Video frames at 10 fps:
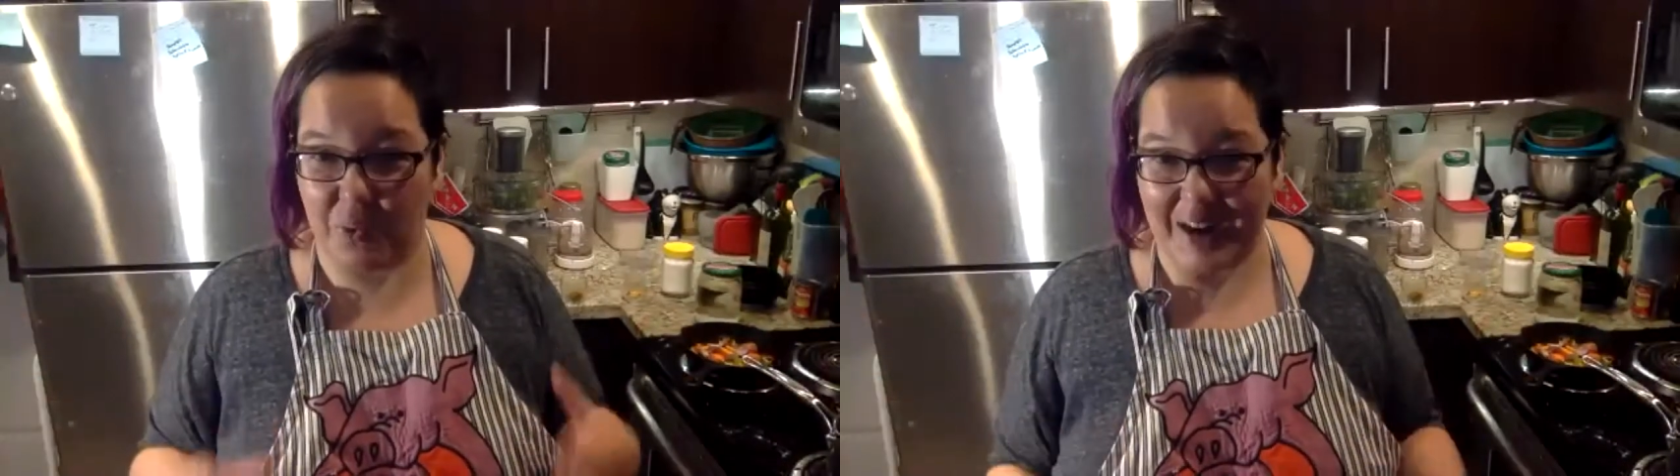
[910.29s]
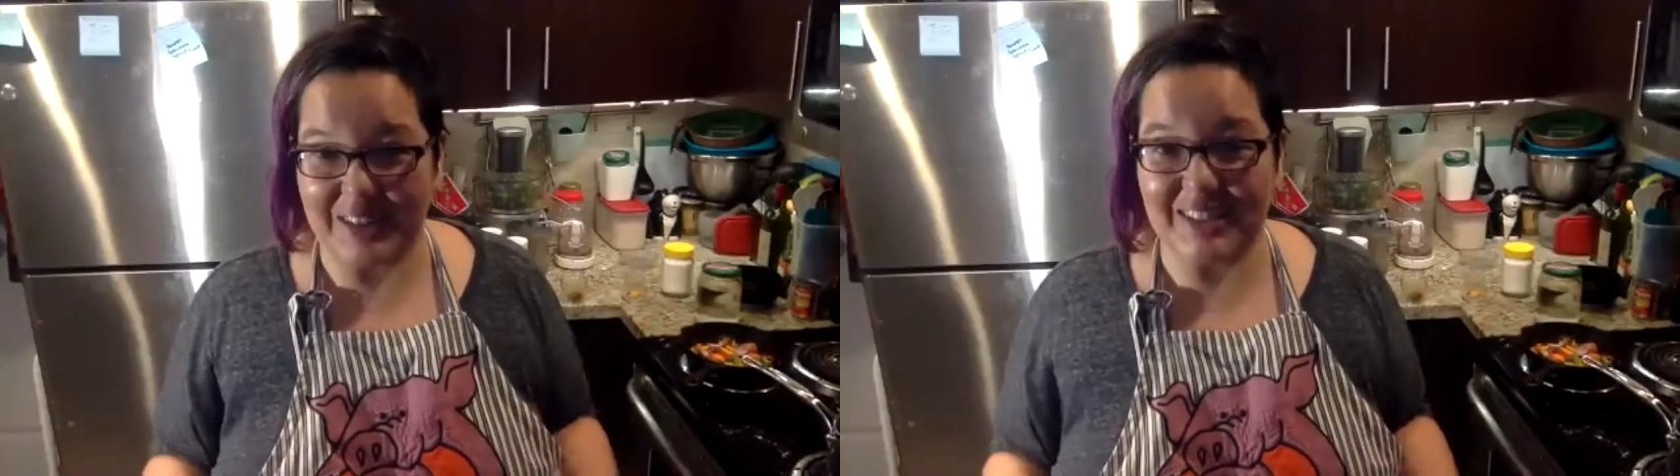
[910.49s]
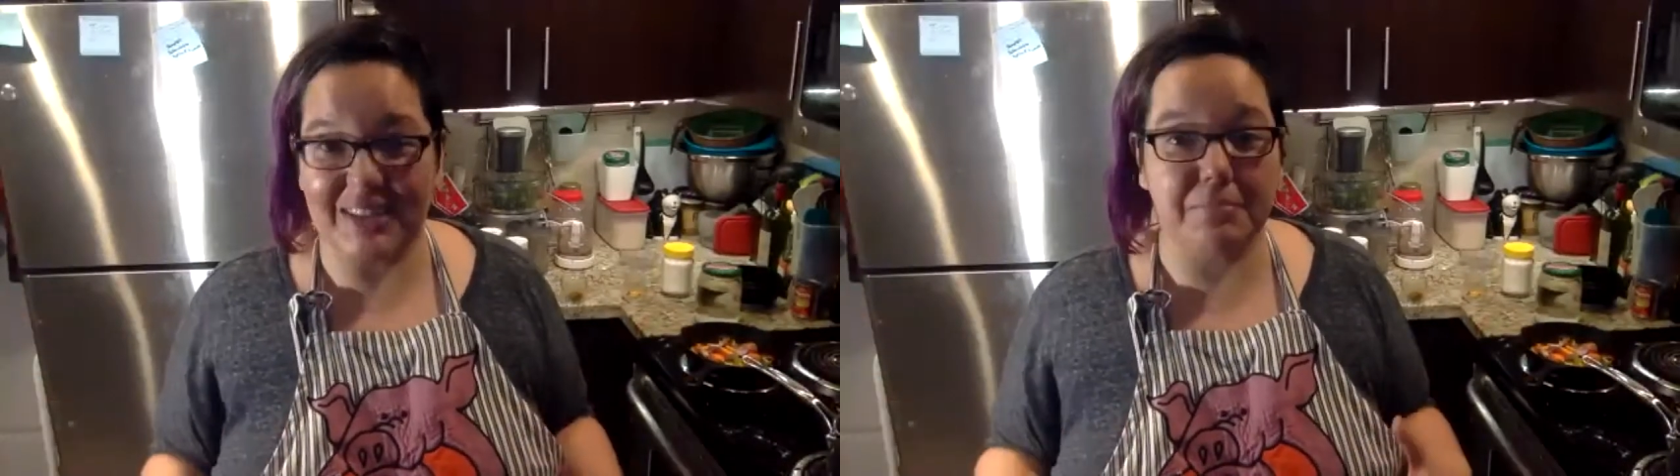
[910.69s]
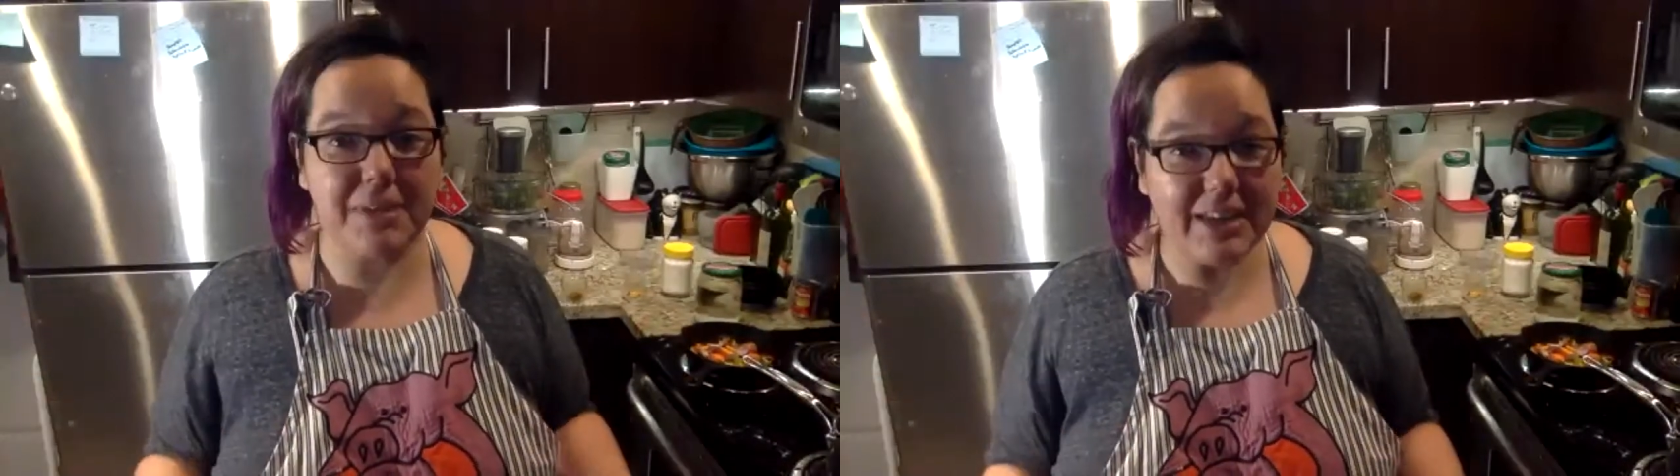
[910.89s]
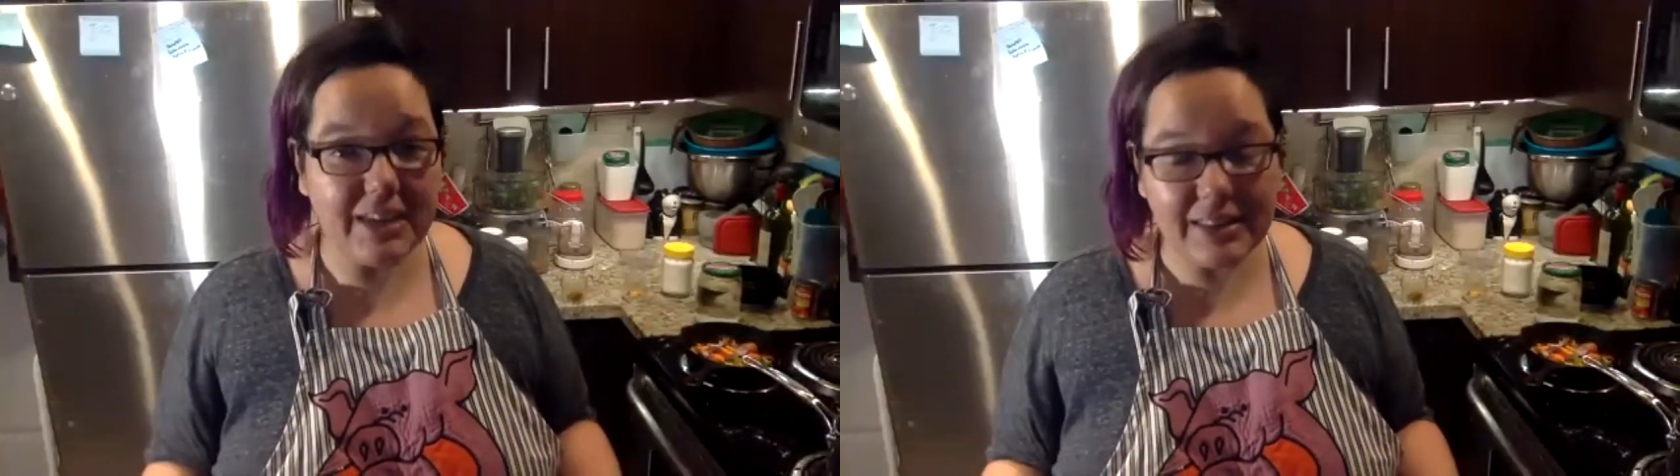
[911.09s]
rancid
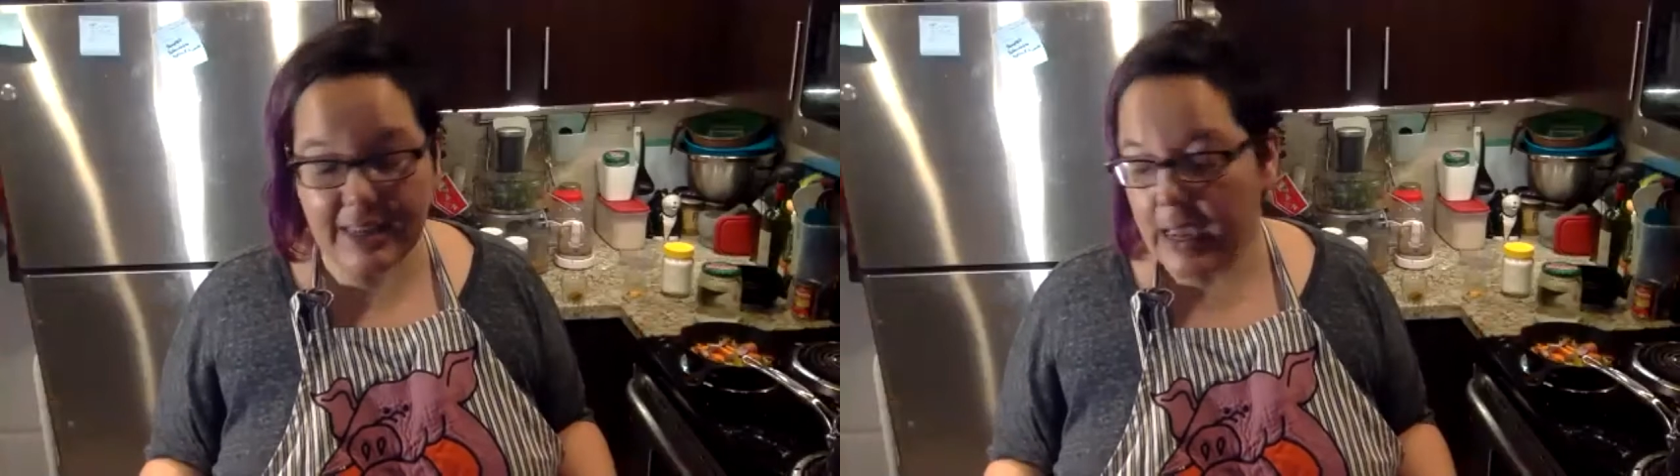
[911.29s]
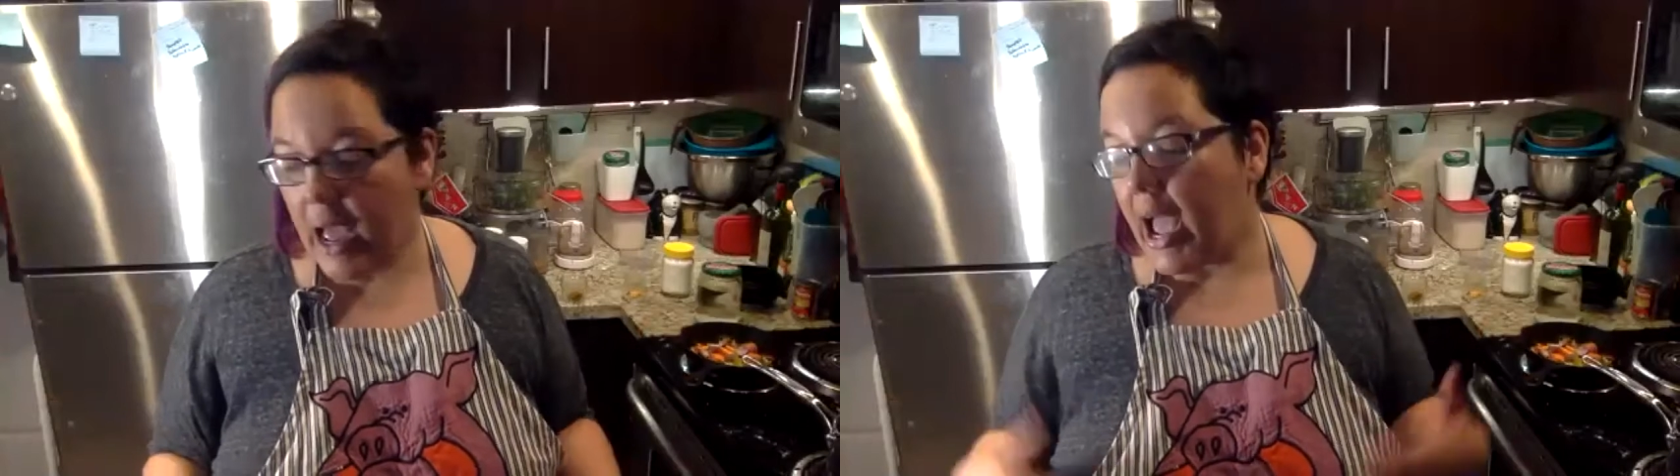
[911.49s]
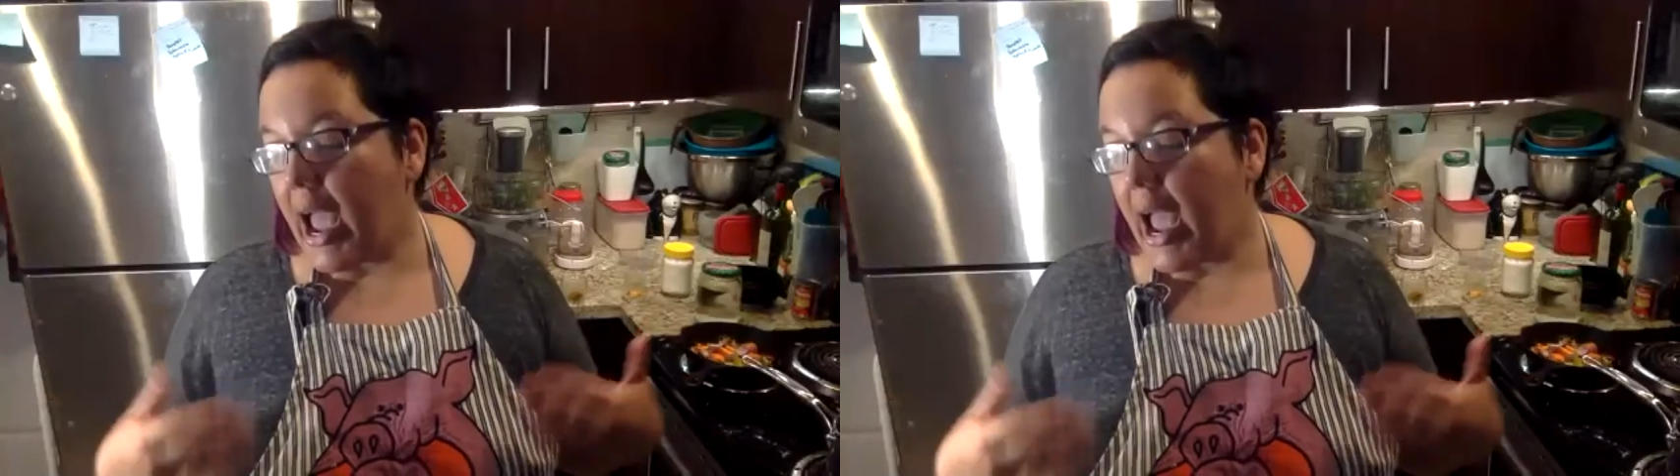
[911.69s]
immediately